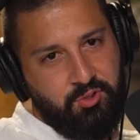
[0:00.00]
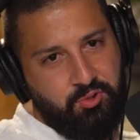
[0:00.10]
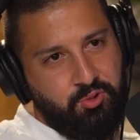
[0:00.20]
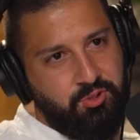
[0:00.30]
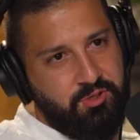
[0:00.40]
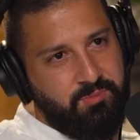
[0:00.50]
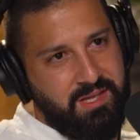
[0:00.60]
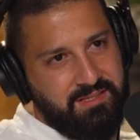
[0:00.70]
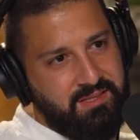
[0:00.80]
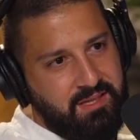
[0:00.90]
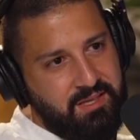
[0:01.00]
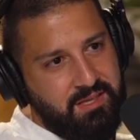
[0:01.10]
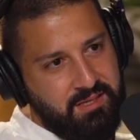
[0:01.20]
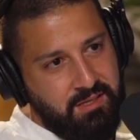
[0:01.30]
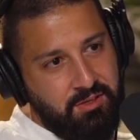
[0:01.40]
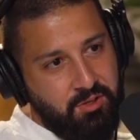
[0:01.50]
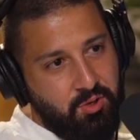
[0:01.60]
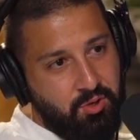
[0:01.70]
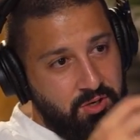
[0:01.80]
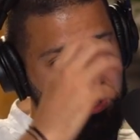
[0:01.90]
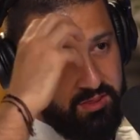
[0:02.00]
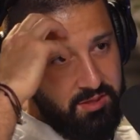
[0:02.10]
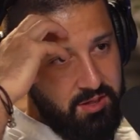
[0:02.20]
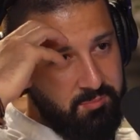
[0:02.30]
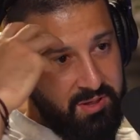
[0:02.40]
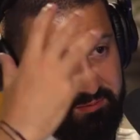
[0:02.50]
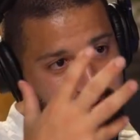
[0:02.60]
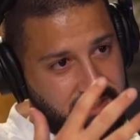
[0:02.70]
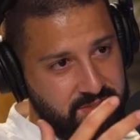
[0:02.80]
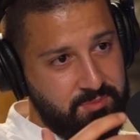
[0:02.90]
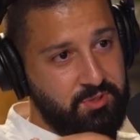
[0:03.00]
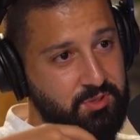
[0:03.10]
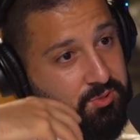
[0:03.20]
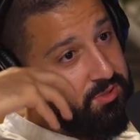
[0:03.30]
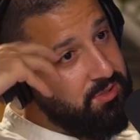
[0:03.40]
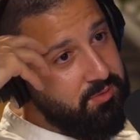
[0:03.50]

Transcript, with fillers: you do your best thinking, or the epiphanies come to you,